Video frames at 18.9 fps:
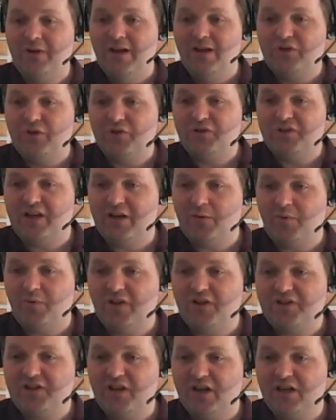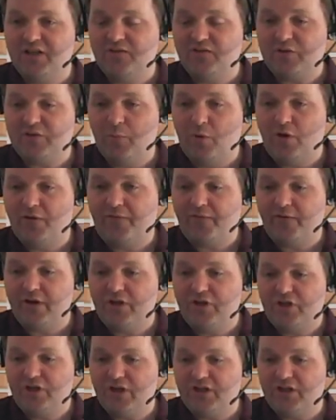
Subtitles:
So instead of being the size of a small fridge,